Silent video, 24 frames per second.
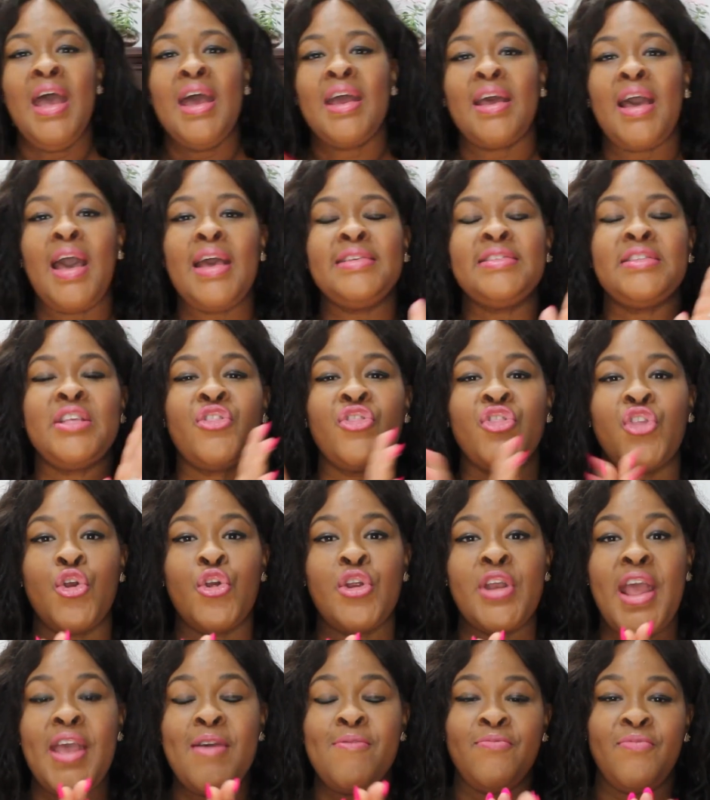Guys, the
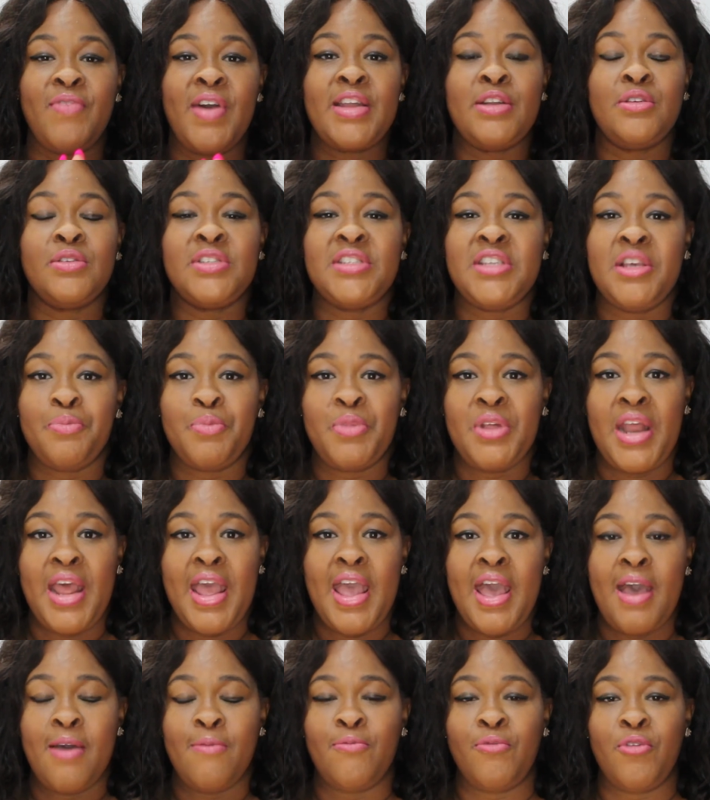third and final tip that I
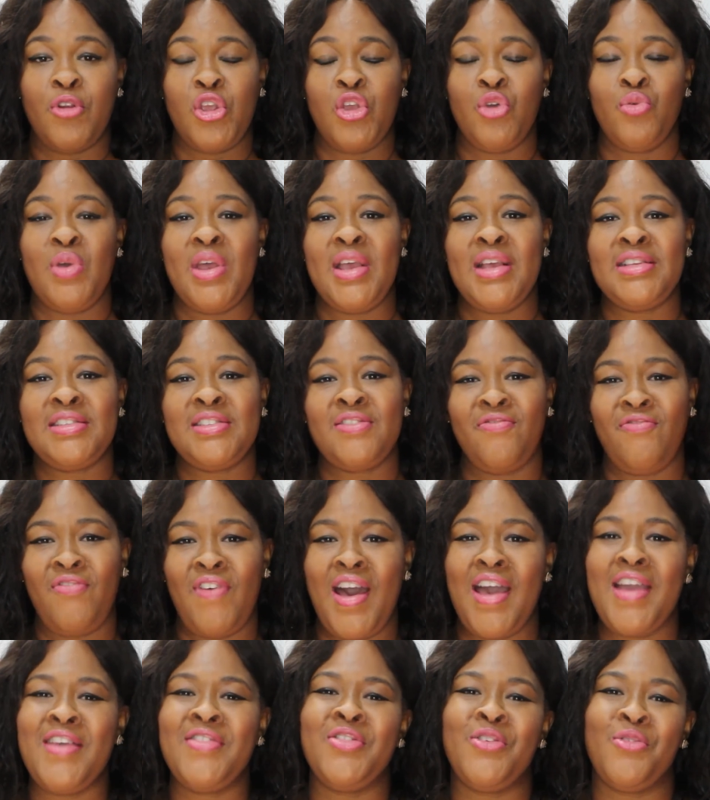have for you is
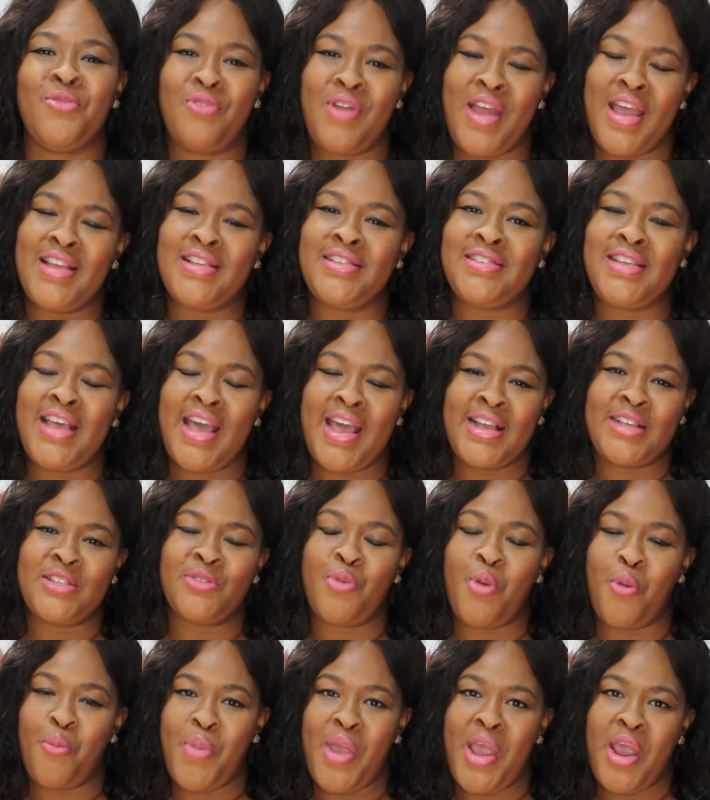find the right tax
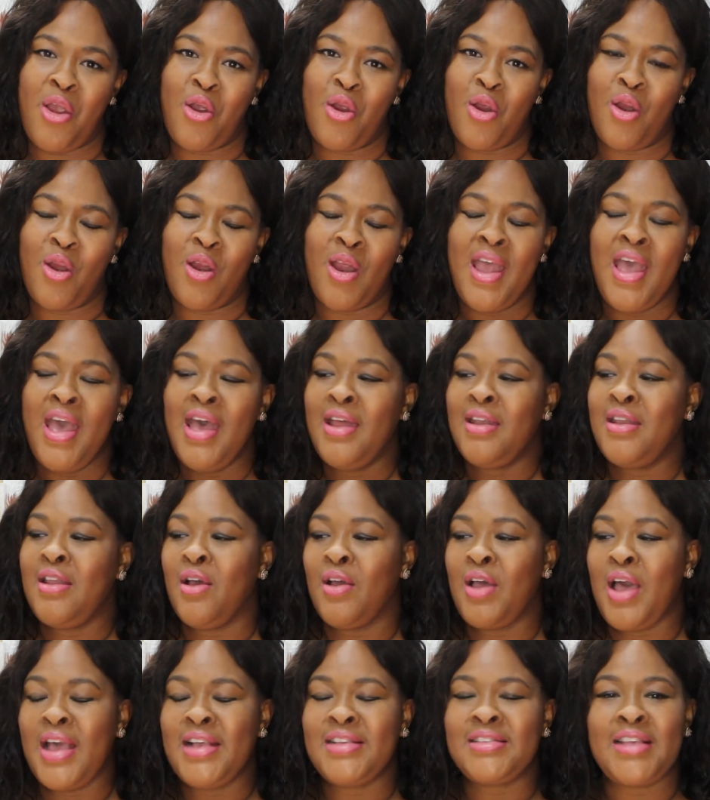preparer. Now
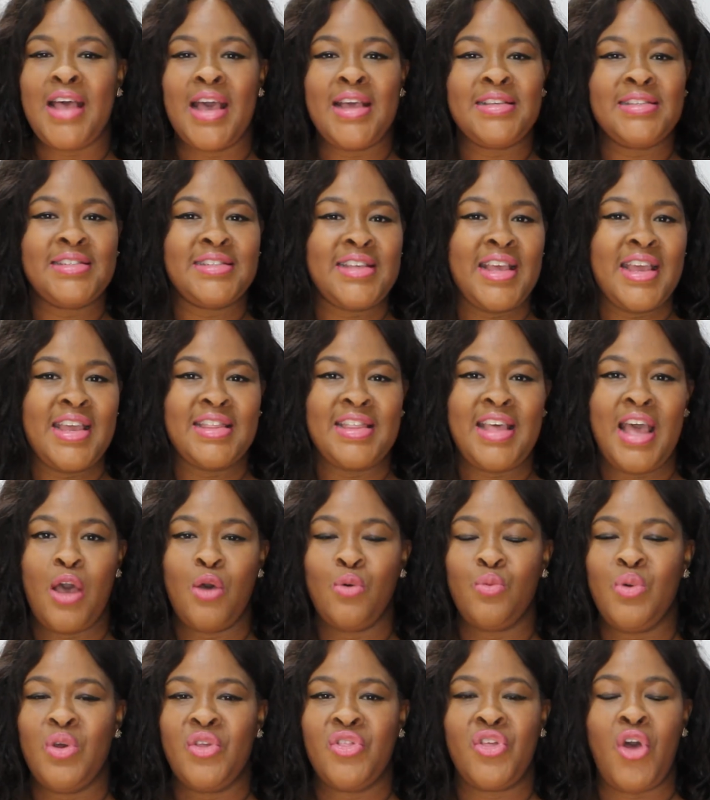guys, I say
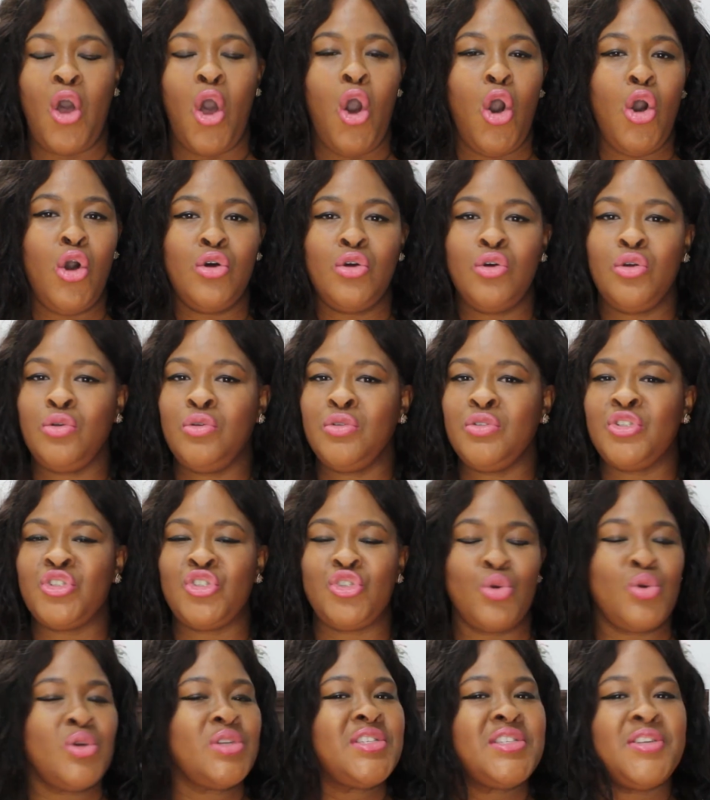that with all
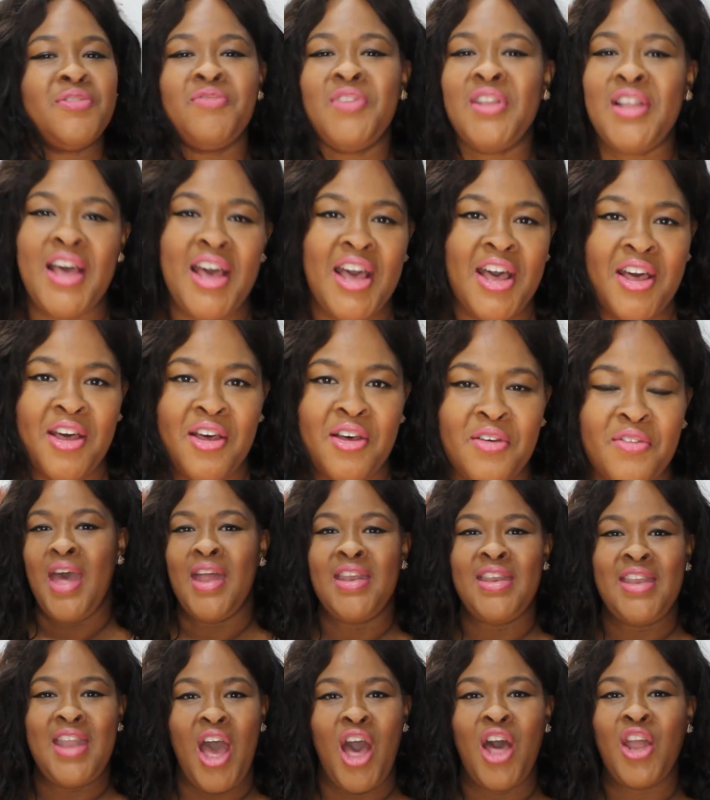sorts of love.
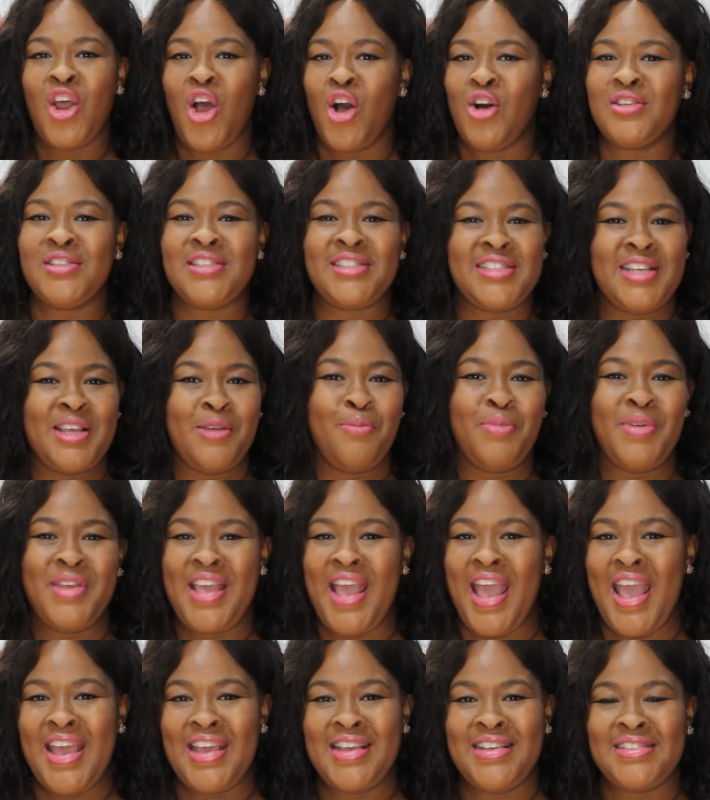Not all
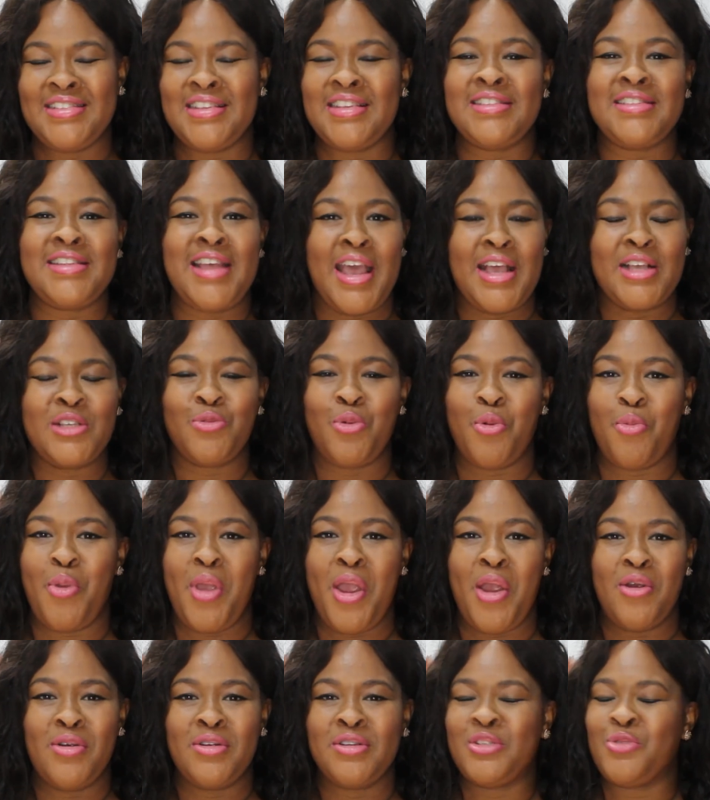CPAs and tax
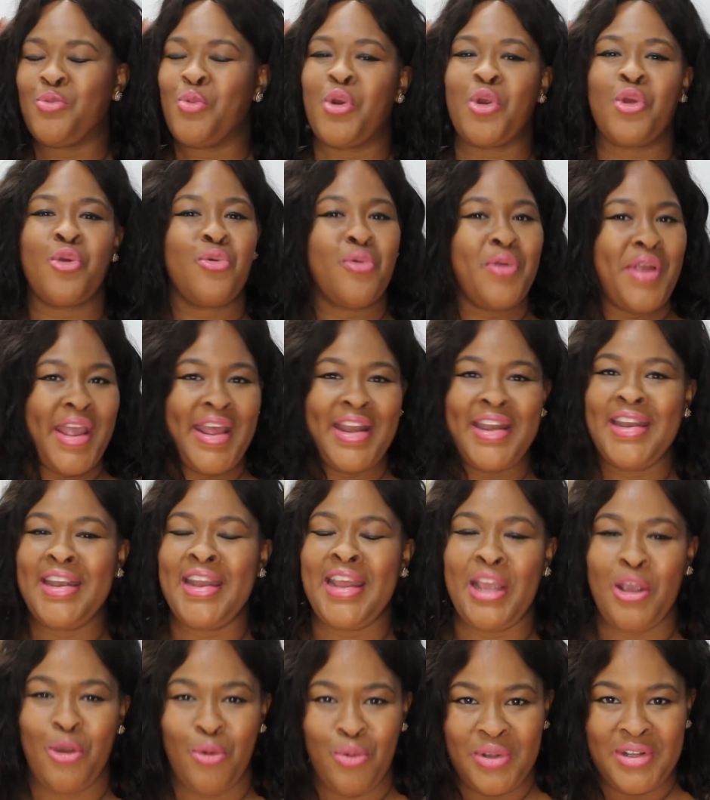preparers were created
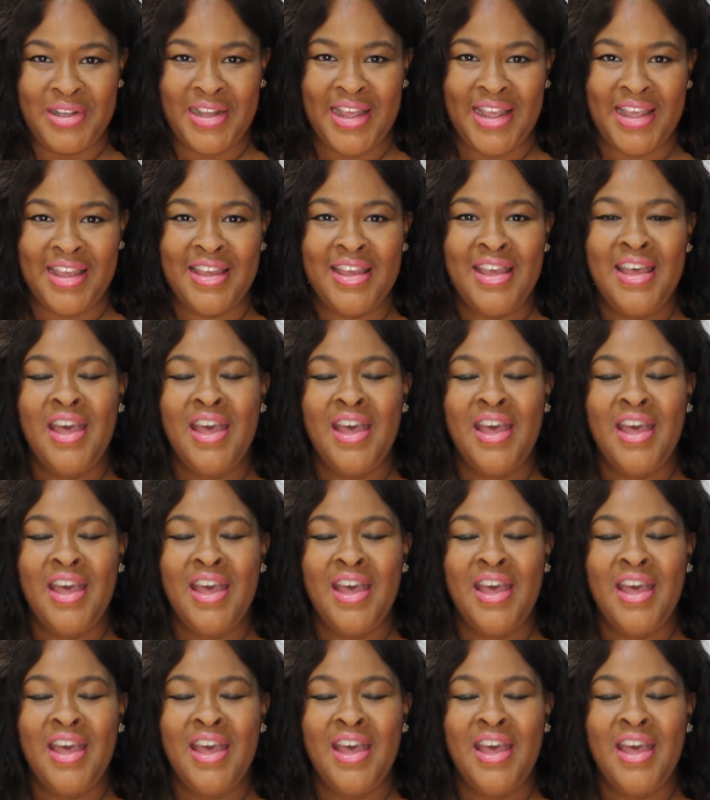equally.